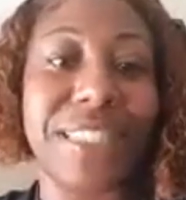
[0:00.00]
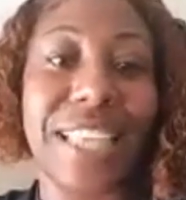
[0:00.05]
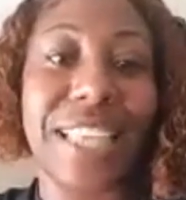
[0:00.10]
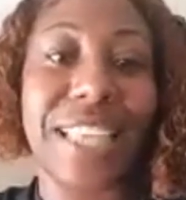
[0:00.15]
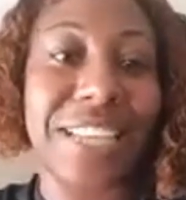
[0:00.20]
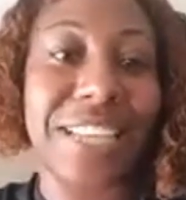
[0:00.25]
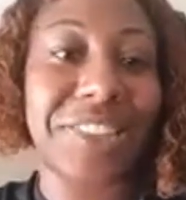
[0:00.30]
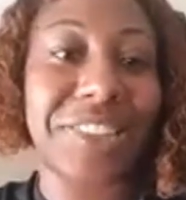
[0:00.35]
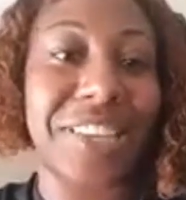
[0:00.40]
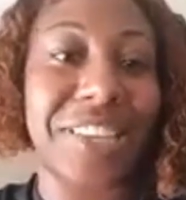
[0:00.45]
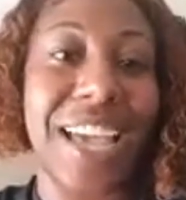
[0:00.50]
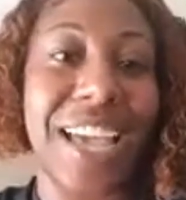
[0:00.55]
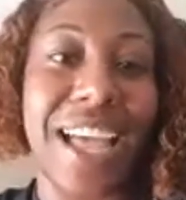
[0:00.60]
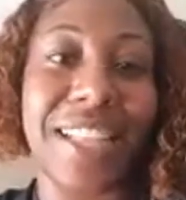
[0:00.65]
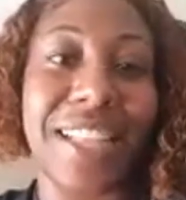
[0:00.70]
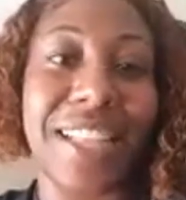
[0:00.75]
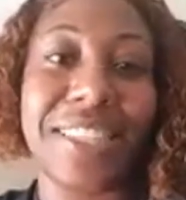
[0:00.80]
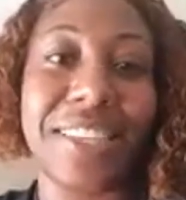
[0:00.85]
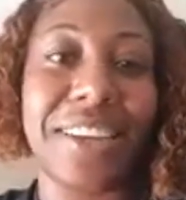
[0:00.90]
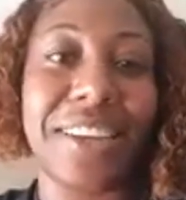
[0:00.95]
Ashley got
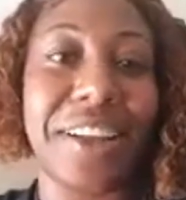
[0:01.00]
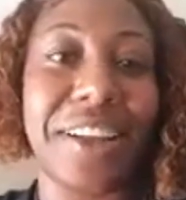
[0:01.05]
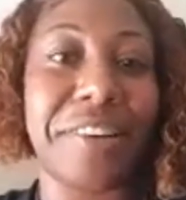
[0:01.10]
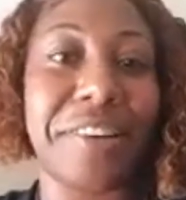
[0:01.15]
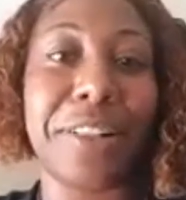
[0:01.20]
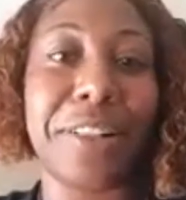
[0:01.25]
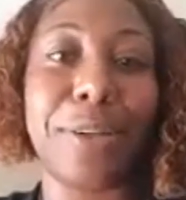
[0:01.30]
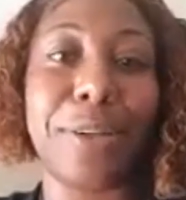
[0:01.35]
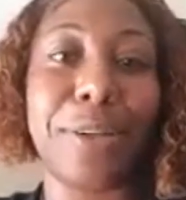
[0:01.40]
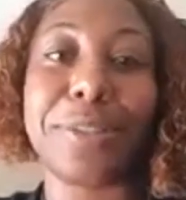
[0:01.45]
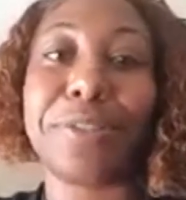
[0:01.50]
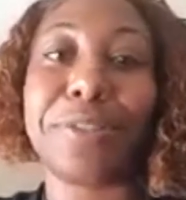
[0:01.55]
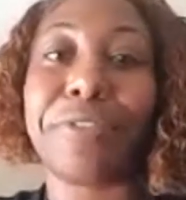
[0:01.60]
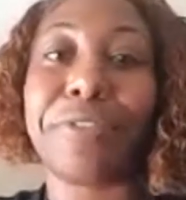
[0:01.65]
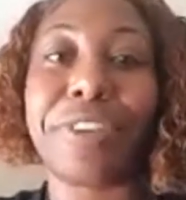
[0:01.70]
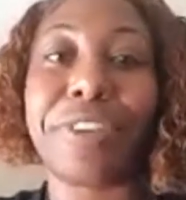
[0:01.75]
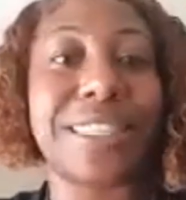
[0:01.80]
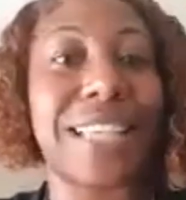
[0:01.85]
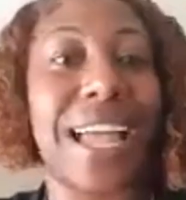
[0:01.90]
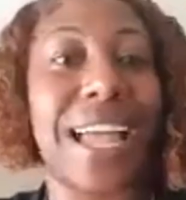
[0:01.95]
10 of her closest
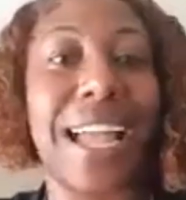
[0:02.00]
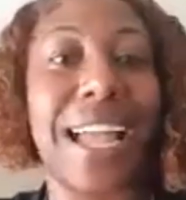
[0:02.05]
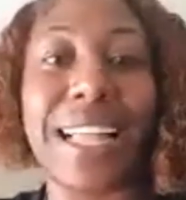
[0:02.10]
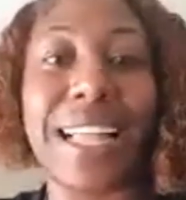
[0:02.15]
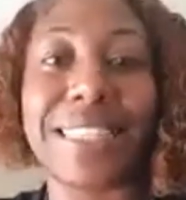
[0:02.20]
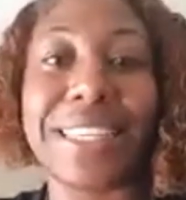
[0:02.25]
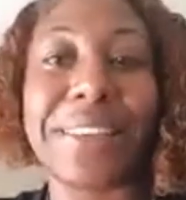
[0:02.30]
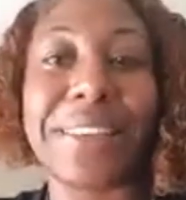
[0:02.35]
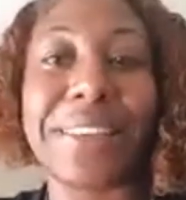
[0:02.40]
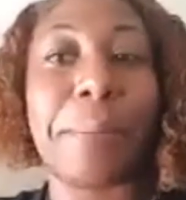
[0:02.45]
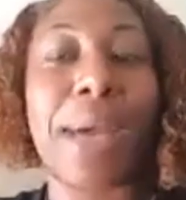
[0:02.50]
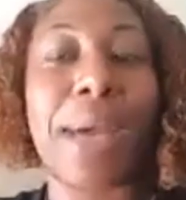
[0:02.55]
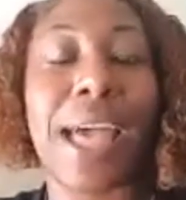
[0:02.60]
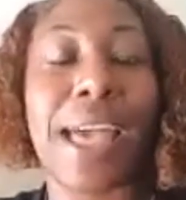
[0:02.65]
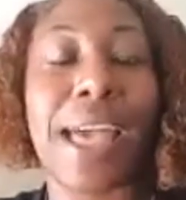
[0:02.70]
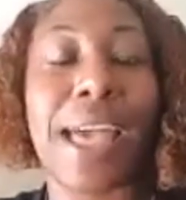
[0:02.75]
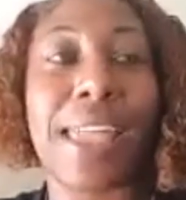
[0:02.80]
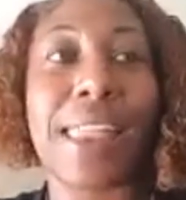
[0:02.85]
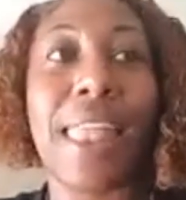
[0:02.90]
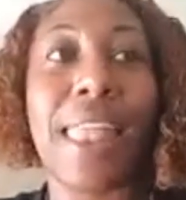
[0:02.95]
friends. I got 10 of
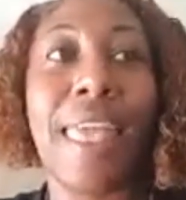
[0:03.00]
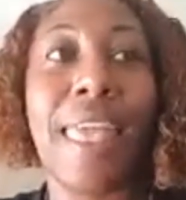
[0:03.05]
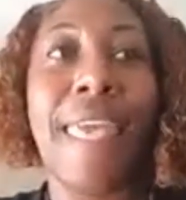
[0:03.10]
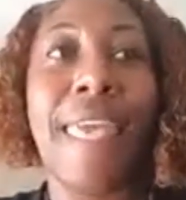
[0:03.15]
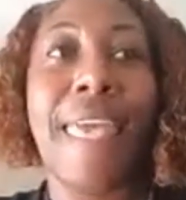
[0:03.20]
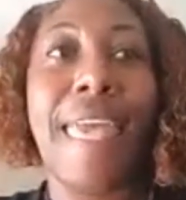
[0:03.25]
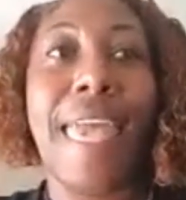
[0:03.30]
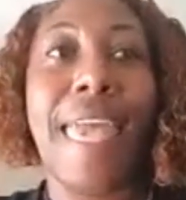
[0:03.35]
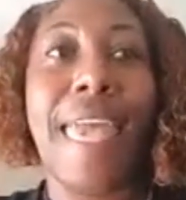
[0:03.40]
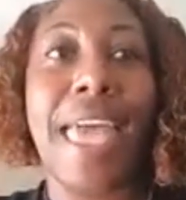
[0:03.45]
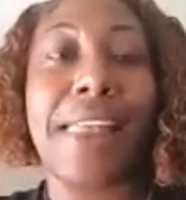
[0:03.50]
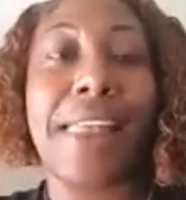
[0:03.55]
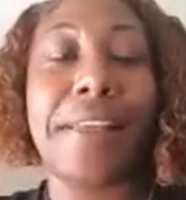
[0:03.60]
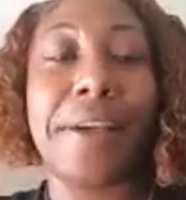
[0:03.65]
mine. And